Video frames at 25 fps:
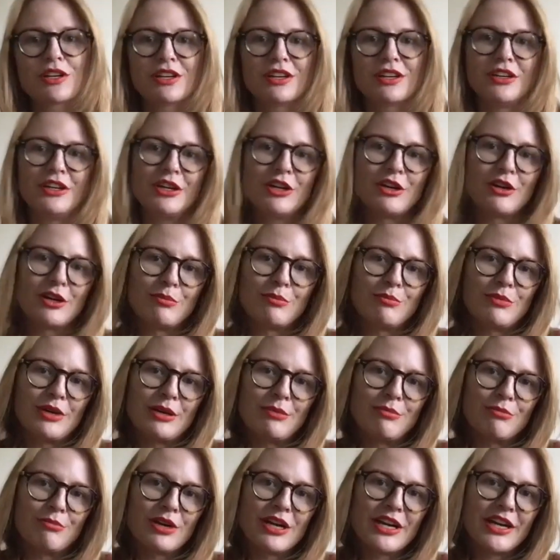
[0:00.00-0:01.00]
you know,
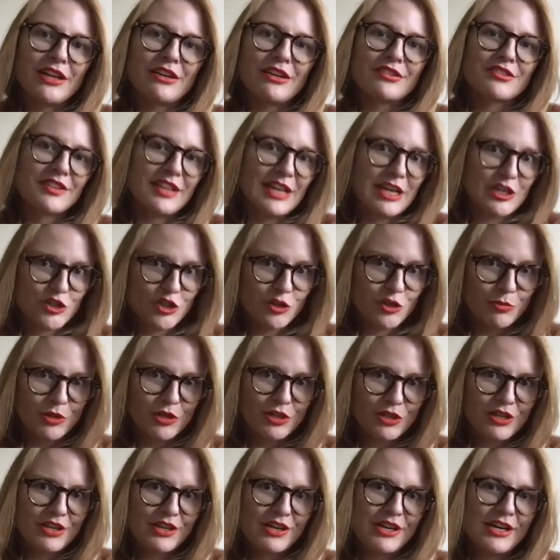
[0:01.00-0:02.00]
I'm writing a slasher
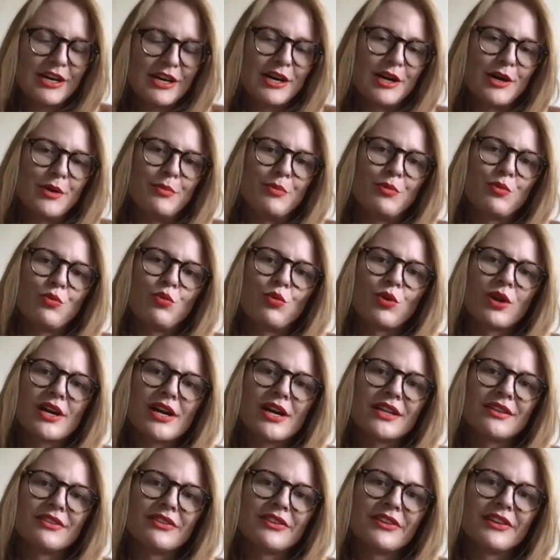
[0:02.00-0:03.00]
book.
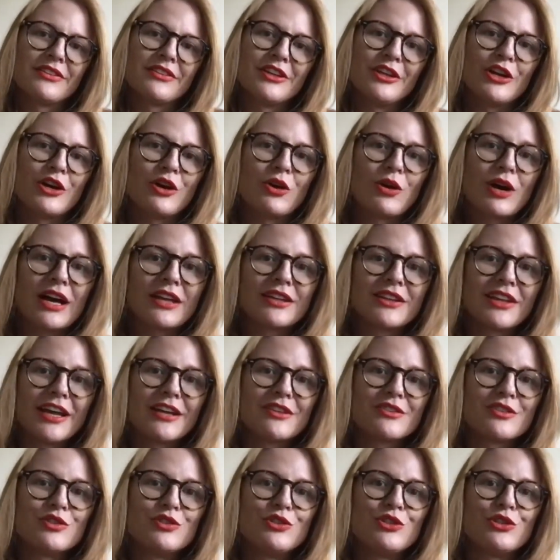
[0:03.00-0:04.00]
I'd
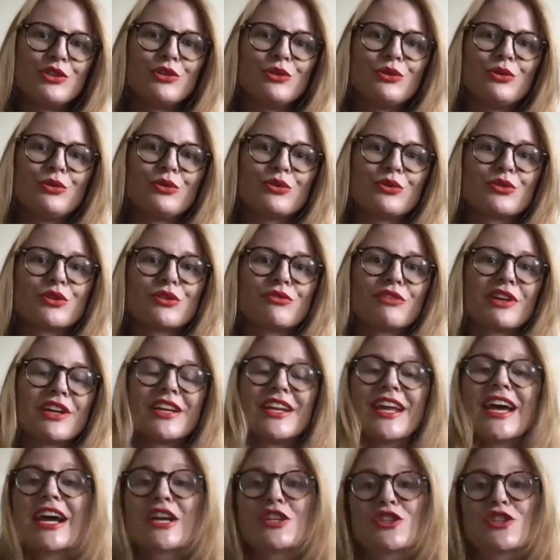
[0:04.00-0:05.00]
like to do sort of like
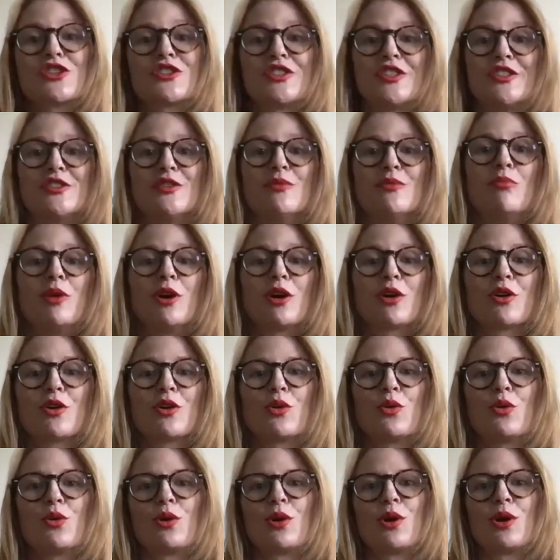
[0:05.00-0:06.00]
an exorcism book
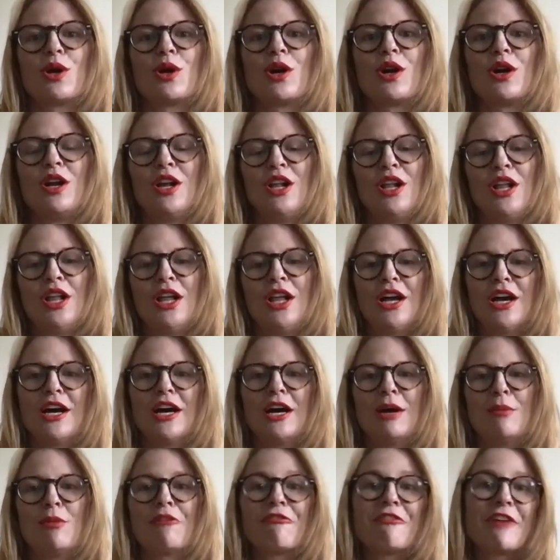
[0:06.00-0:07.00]
or
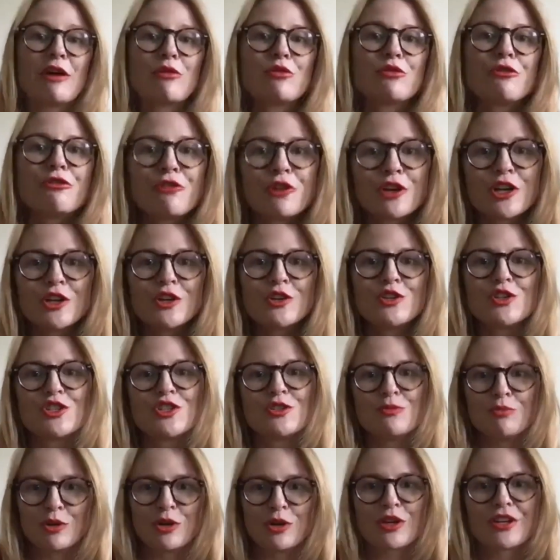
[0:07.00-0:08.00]
a found
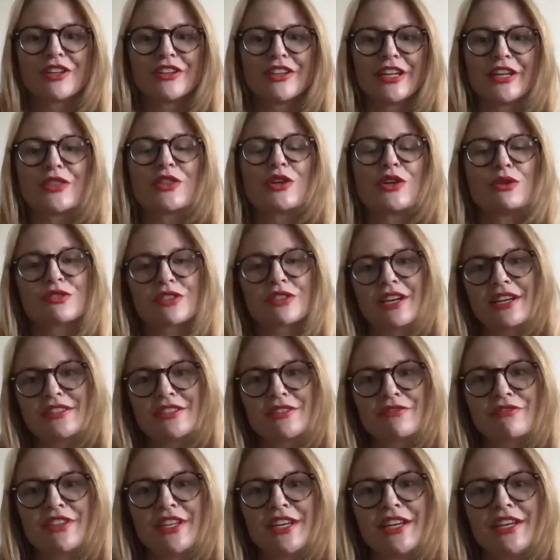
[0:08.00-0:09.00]
footage book, like those kinds
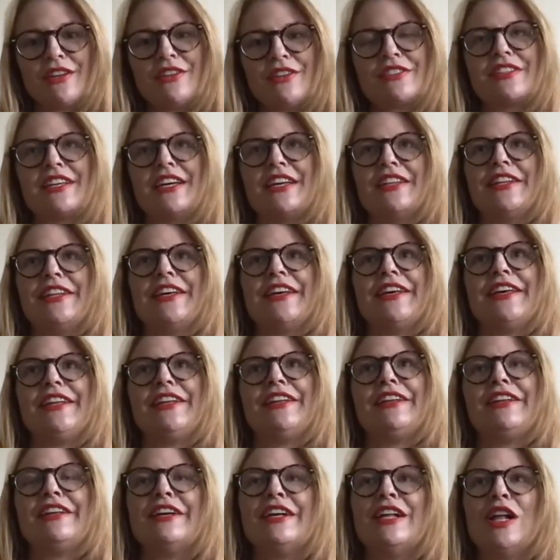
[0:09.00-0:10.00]
of things. And
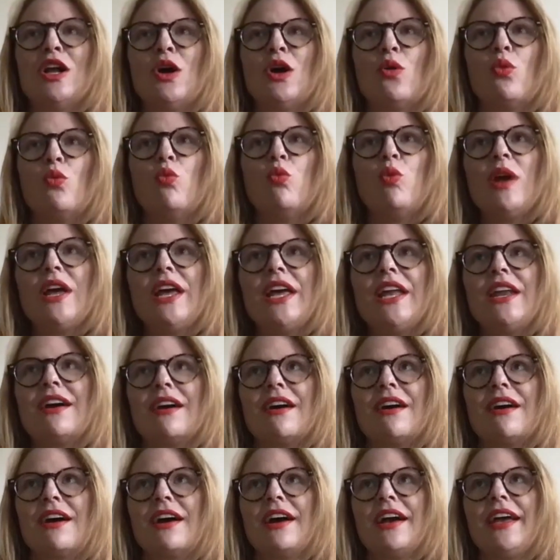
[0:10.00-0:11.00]
then when
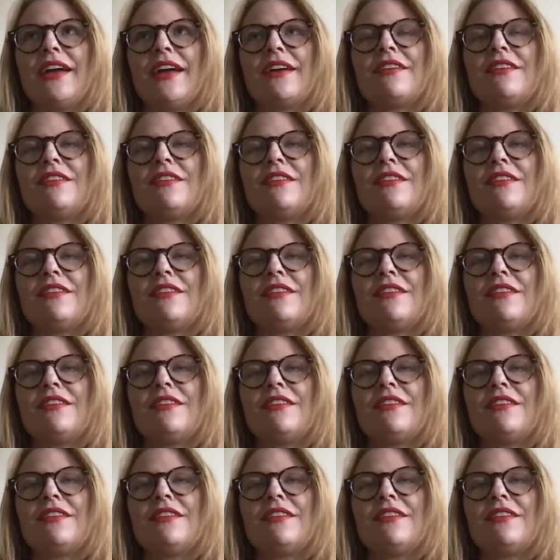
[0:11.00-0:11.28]
I,